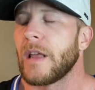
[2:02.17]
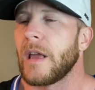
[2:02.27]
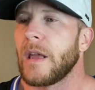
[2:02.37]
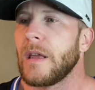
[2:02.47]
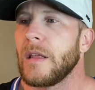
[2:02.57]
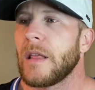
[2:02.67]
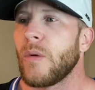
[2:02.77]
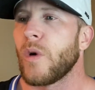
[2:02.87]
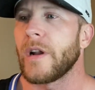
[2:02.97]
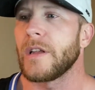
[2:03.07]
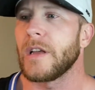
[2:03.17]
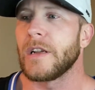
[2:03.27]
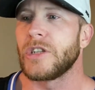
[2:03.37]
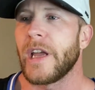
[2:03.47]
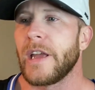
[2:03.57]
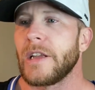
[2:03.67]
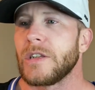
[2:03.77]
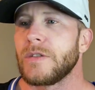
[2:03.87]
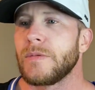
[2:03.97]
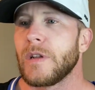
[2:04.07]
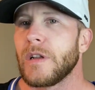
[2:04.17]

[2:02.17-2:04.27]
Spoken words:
they wanted a change.